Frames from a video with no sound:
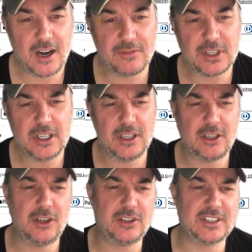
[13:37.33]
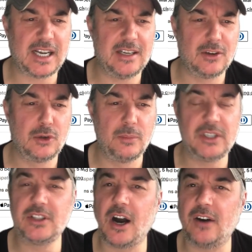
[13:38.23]
you could say like
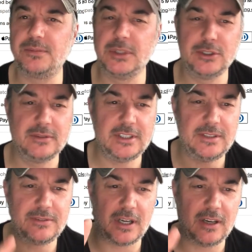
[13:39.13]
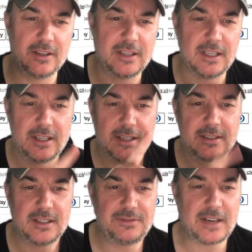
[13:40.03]
almost half moon, and you've got like the
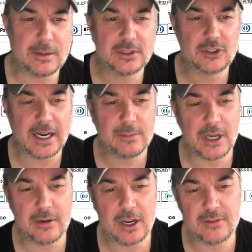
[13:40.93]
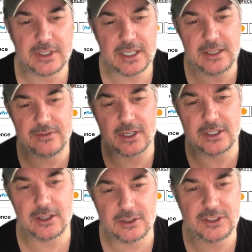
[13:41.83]
flower drape going over it, and you've got the
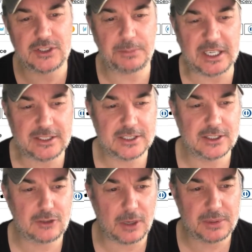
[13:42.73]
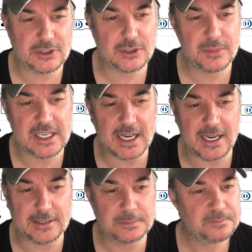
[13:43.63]
nice suspension, the droppers coming
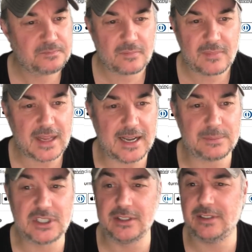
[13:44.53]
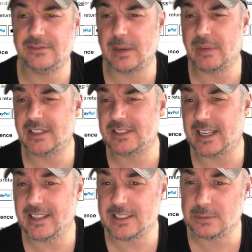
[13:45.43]
down. Absolutely fabulous. Now,
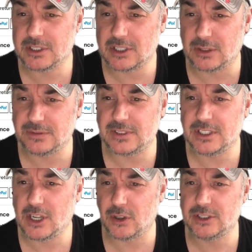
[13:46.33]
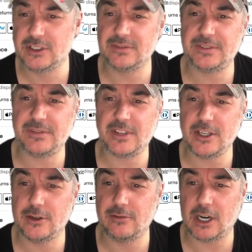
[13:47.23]
this one sold for
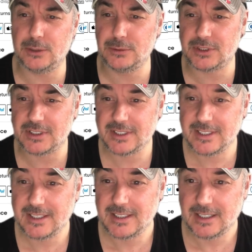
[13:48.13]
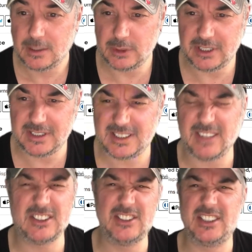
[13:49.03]
€950, which is
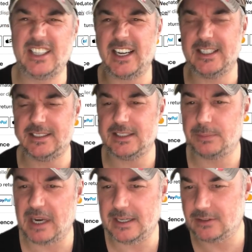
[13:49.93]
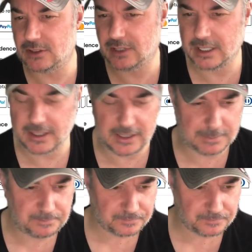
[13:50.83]
£786, looking at the